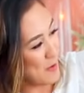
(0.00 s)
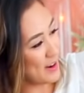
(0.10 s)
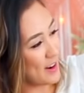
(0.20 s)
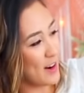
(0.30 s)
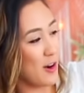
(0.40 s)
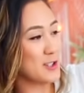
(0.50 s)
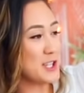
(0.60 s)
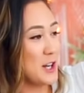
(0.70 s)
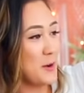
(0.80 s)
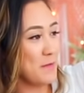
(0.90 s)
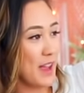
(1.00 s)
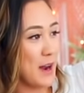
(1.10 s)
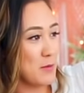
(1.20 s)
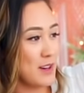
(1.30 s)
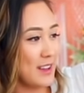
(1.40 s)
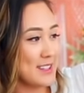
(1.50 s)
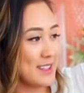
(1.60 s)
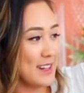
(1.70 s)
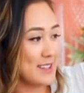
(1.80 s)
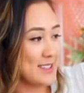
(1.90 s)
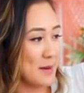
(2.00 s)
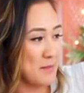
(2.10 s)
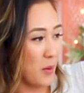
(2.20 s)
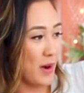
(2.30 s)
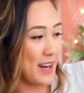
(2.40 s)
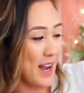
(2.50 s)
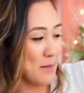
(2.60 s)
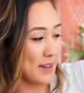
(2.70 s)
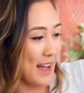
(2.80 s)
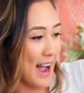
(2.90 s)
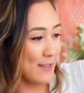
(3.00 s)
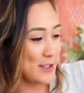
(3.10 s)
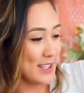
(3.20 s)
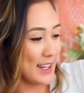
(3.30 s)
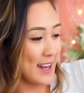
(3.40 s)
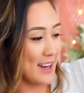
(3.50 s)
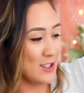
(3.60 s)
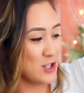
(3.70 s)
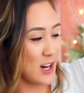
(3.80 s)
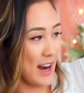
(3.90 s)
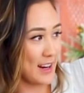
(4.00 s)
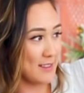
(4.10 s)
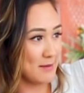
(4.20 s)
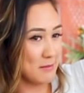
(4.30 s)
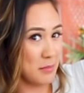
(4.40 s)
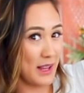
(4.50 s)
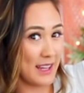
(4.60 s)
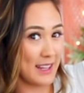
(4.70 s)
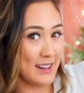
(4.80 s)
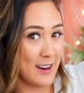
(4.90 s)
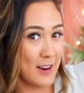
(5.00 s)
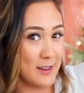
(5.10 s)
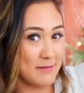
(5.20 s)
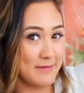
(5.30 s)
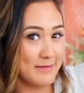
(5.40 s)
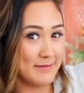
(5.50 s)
my god. Also, I'm realizing that at some point I'm gonna have just like a giant blanketed arm.